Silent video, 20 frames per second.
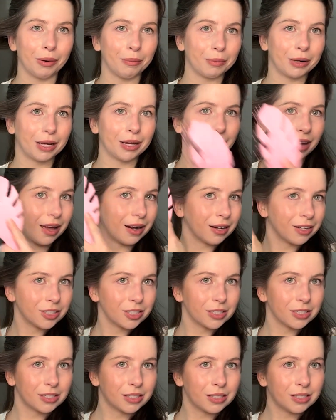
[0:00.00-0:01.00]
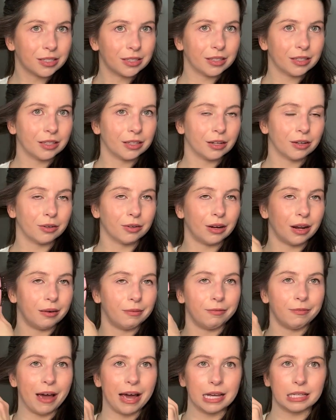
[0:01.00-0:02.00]
I'm going to kind of just,
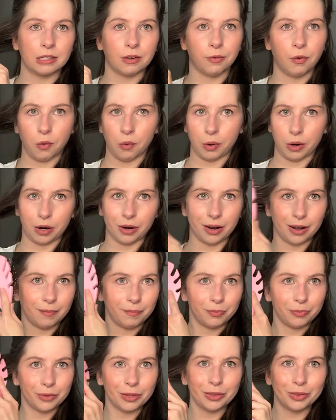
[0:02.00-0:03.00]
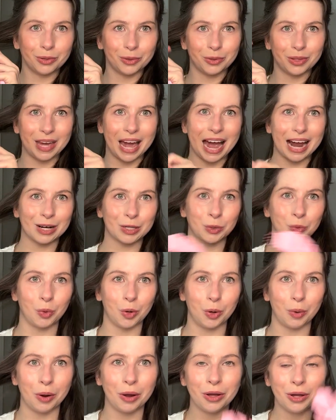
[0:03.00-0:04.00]
and fast forward through the
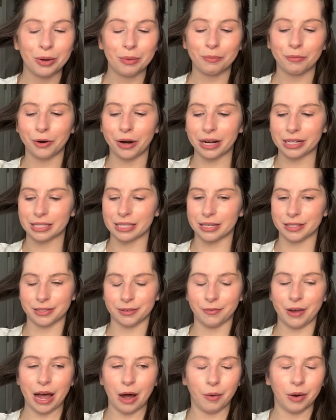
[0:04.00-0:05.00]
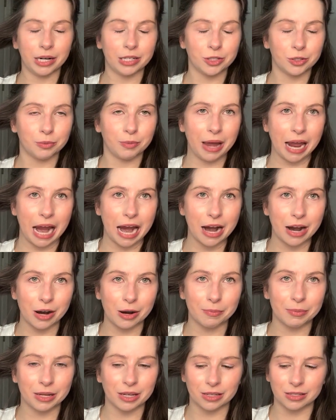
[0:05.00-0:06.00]
actual process of how I do my
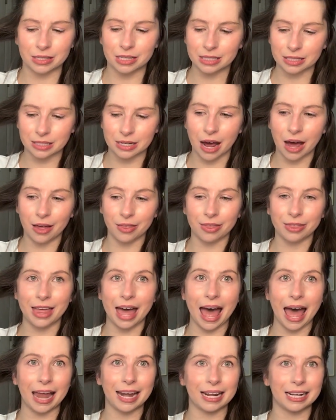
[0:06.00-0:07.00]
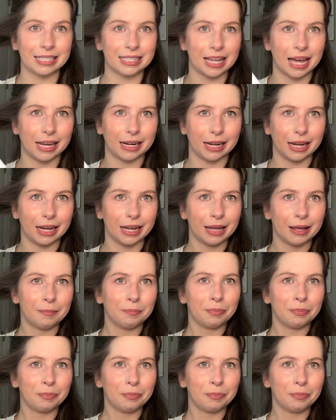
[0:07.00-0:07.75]
hair, because it's not that exciting.